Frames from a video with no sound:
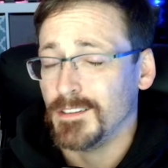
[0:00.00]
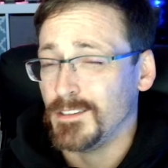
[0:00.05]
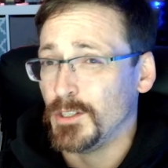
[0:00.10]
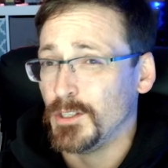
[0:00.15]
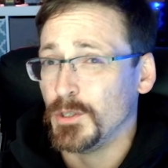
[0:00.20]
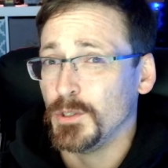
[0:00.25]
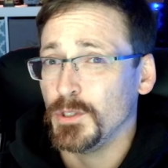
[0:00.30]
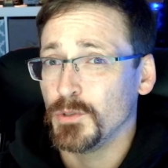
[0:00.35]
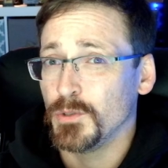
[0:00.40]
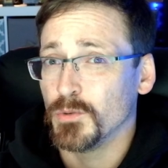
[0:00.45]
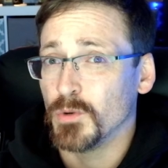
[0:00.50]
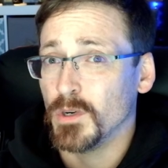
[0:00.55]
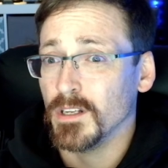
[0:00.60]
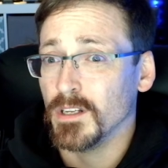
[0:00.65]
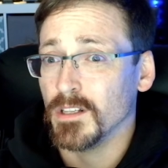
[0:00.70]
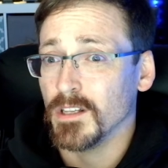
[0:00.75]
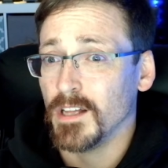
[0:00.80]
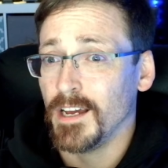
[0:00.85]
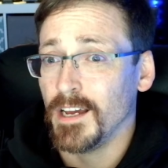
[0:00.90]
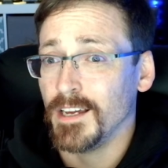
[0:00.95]
until you
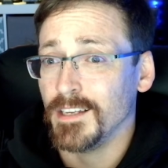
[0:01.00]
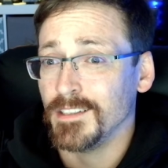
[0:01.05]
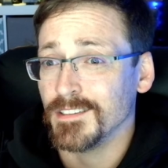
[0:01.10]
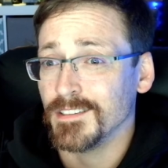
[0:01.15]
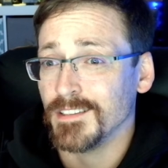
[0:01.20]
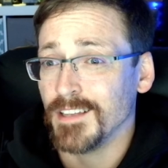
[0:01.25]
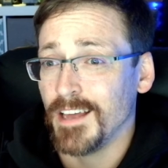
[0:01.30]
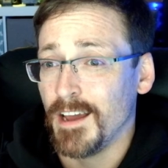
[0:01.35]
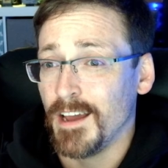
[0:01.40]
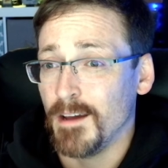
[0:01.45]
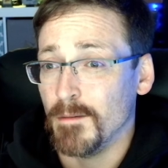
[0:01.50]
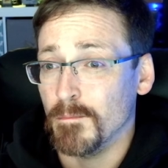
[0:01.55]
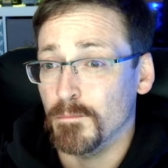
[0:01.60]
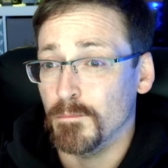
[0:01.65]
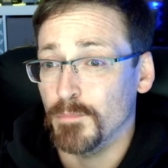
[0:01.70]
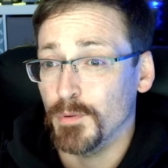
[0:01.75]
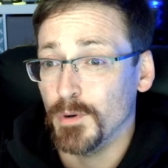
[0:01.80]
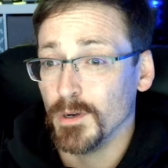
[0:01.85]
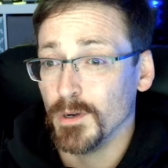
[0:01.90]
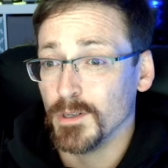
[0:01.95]
realize
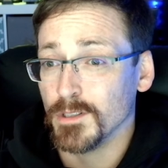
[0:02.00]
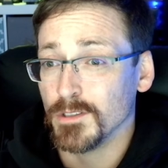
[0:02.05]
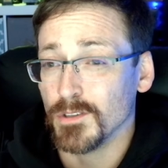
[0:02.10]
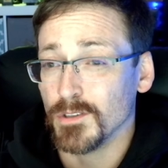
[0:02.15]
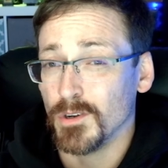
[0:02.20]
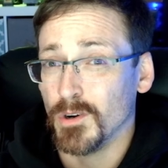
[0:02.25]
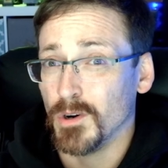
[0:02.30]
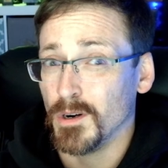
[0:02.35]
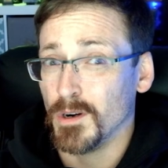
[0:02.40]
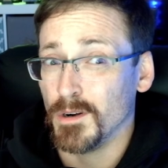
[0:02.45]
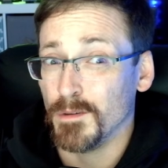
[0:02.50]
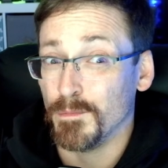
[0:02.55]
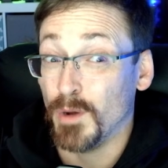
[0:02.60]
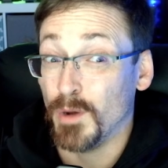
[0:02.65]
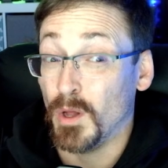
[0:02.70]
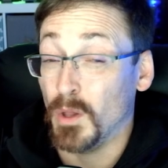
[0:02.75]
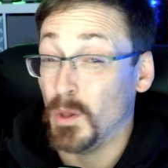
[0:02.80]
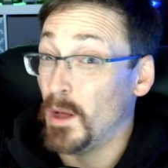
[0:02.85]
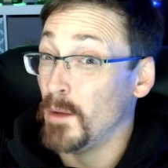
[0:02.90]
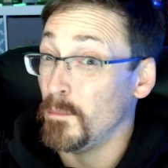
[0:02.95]
that books are
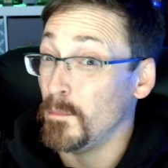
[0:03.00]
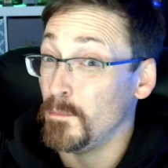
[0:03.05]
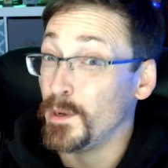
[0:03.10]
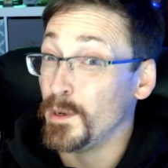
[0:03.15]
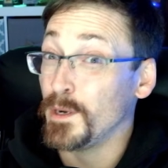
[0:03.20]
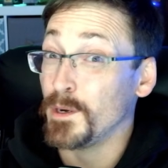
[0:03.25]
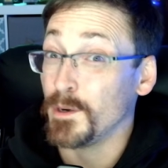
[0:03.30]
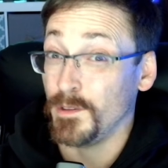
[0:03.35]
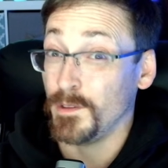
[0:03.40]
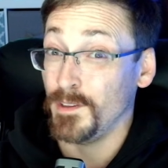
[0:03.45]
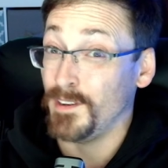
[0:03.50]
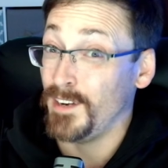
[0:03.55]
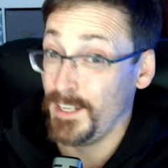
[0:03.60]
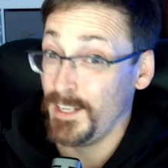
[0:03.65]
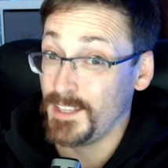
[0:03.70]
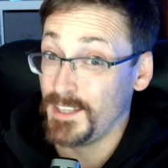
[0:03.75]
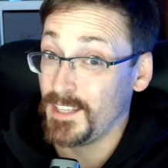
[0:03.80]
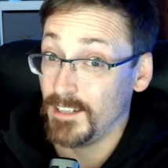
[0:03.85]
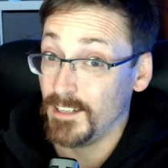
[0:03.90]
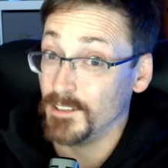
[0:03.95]
a lot bigger than
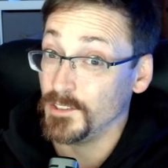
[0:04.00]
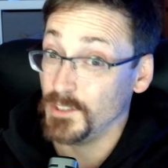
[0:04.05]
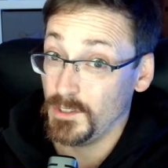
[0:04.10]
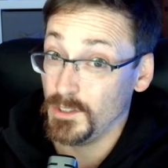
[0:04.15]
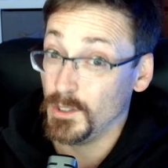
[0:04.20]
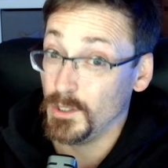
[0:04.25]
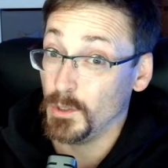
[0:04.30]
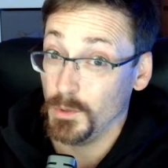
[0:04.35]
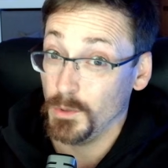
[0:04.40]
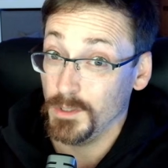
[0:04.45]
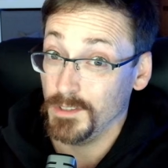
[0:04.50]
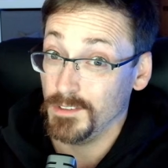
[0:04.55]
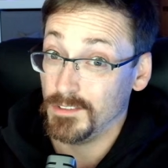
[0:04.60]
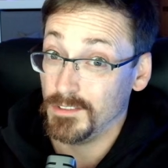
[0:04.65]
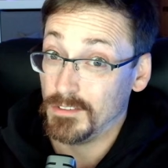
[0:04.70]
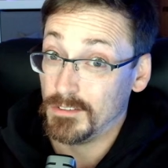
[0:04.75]
8,000 tokens.